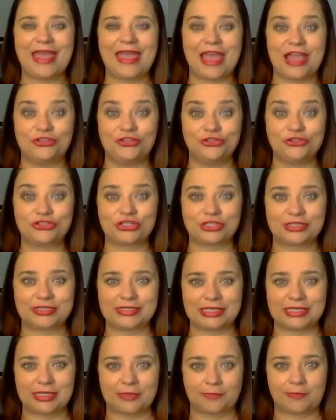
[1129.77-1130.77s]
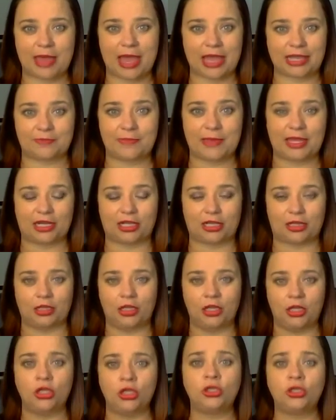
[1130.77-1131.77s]
And you should see them backpedal.
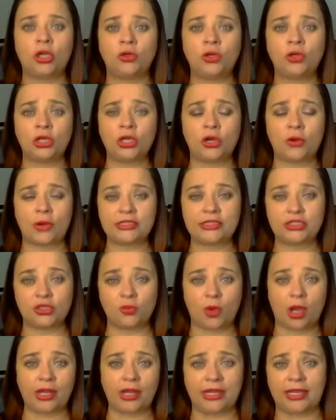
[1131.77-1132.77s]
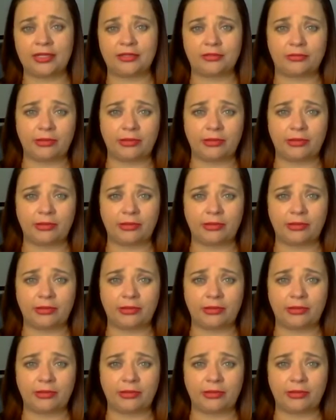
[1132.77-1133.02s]
No, I do want it.